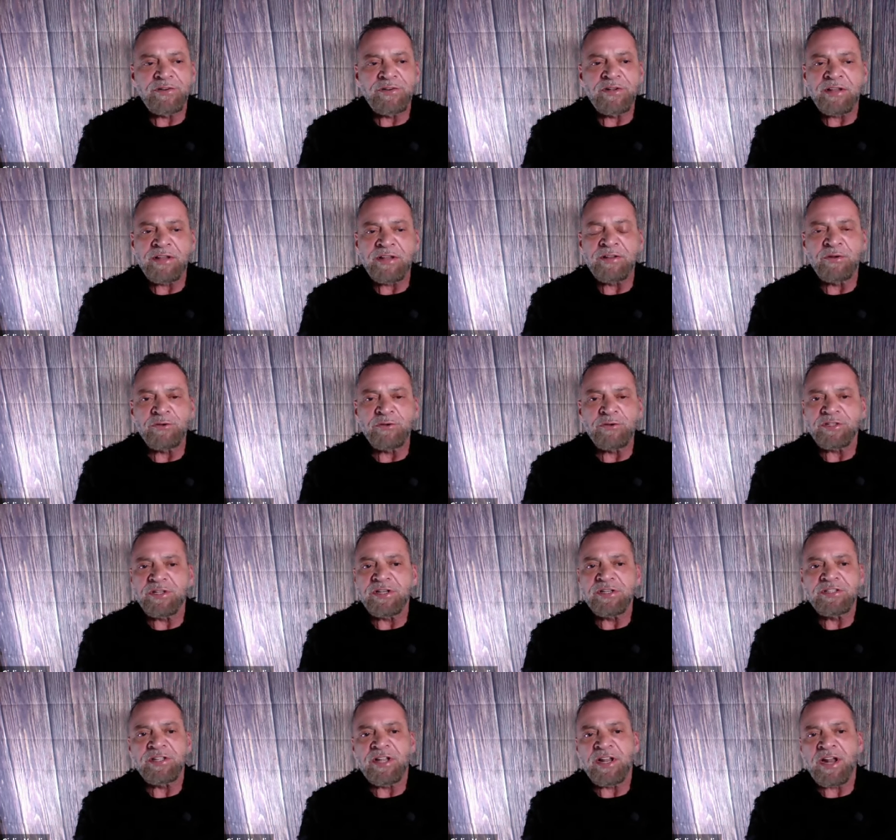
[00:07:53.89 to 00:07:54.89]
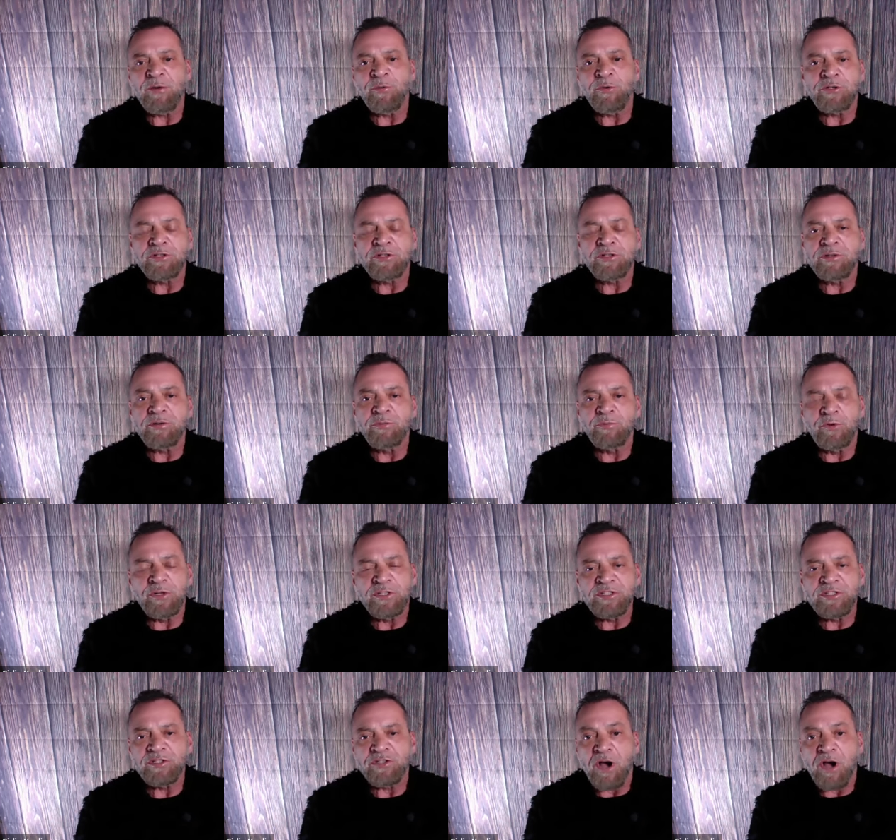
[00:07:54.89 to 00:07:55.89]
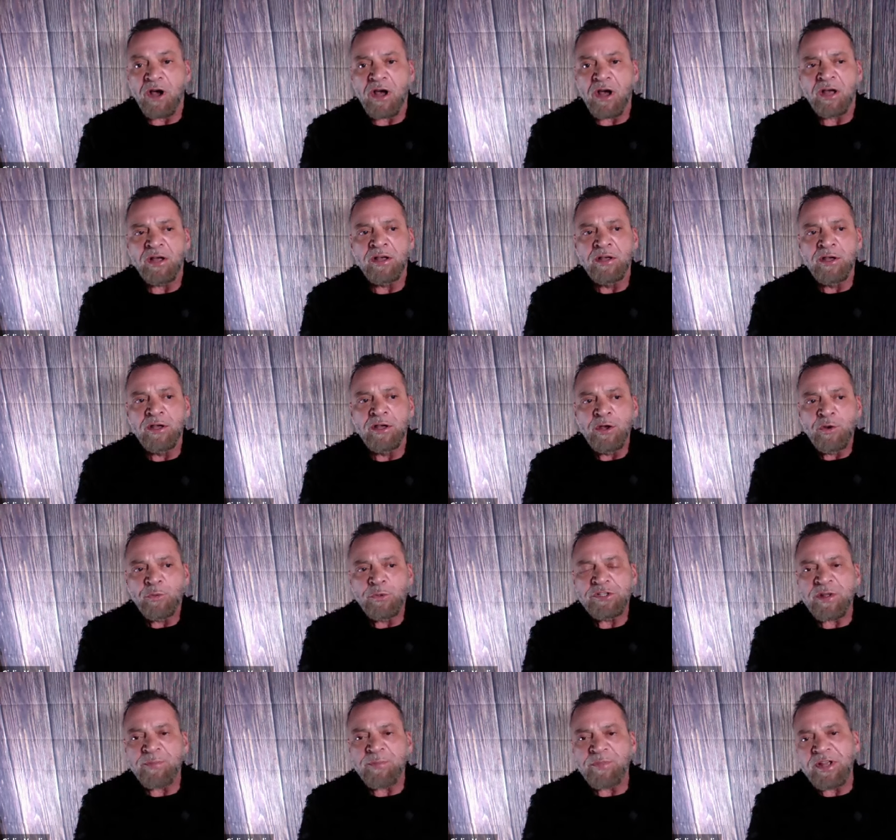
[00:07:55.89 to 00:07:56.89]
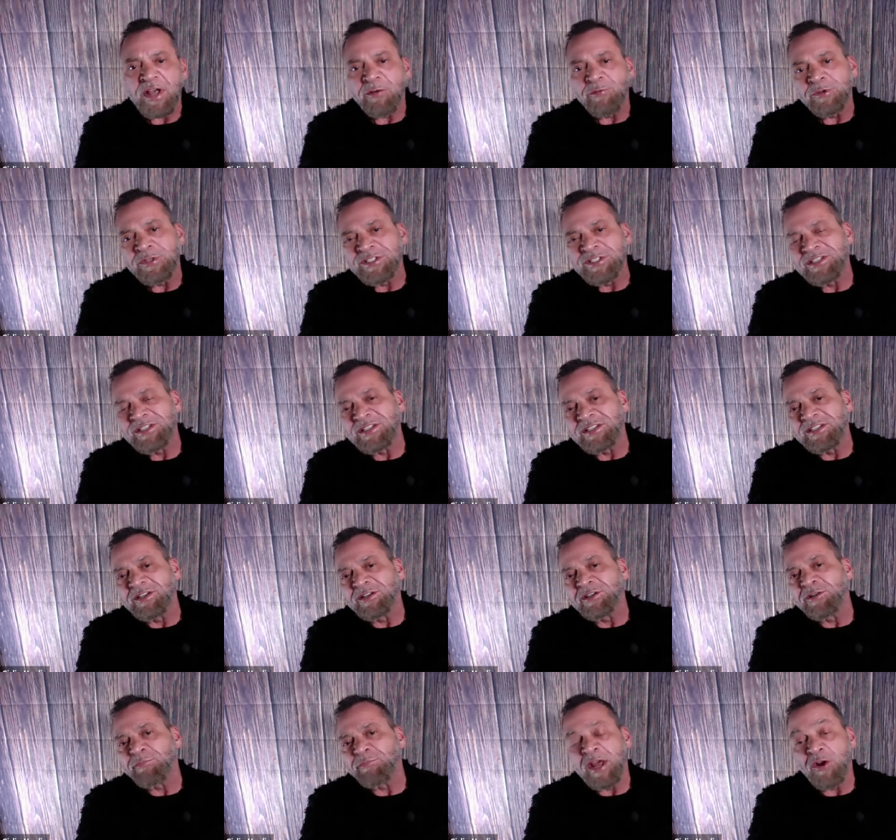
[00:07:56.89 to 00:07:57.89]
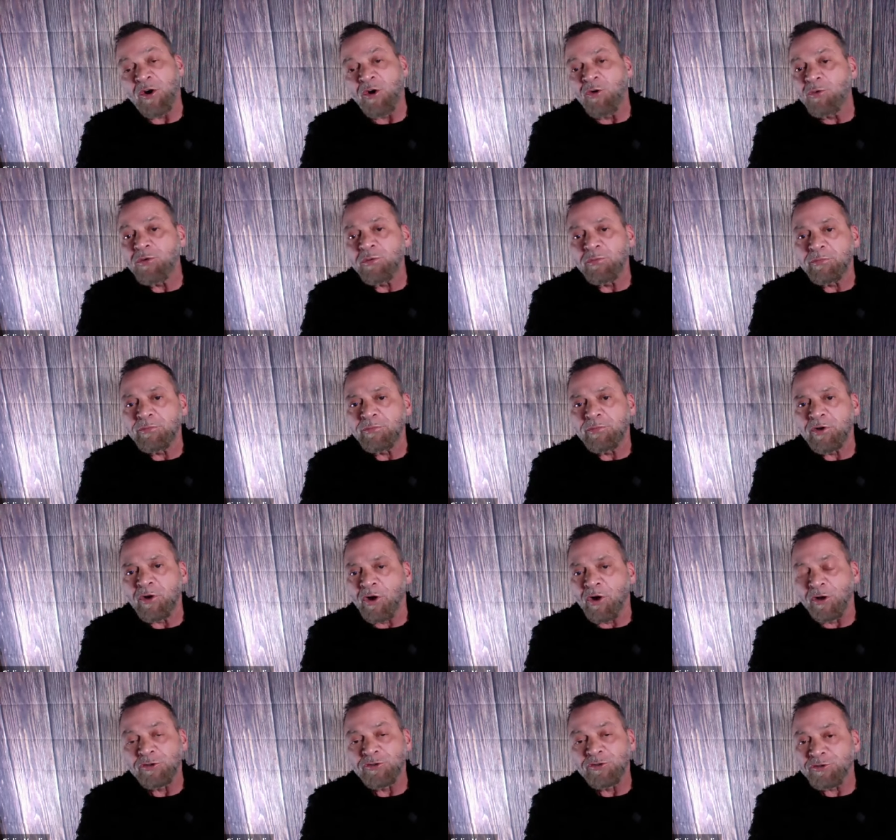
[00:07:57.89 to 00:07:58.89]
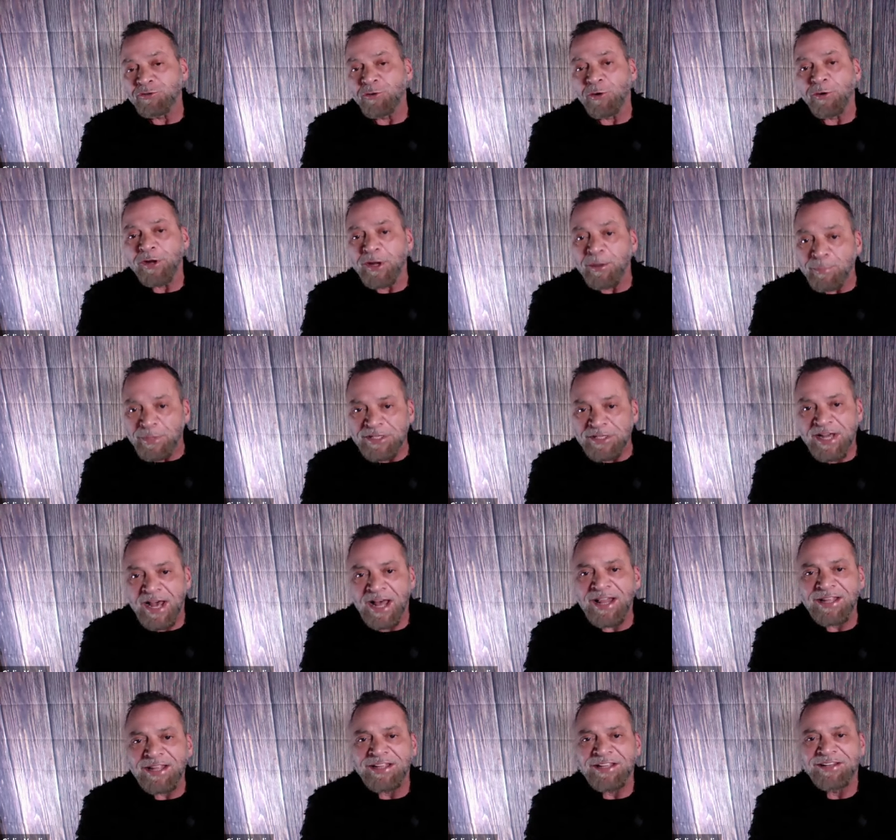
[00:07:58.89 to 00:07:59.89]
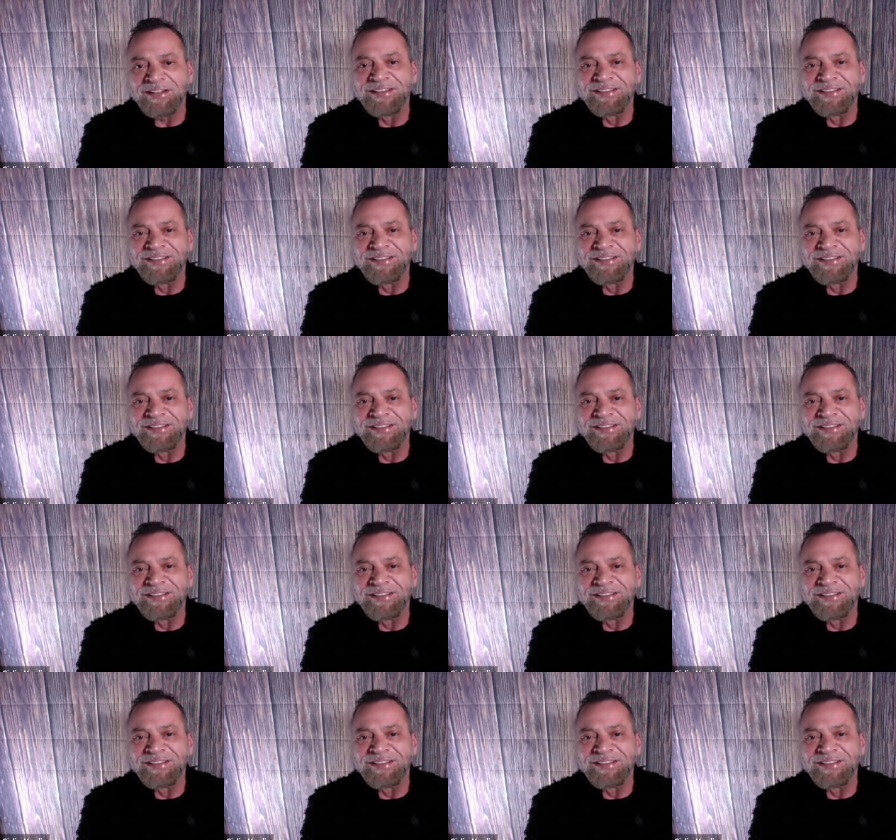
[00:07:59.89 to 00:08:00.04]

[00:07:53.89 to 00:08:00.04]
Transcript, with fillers: And those things that I were, was taught was something I was instilled in my own culture growing up Italian,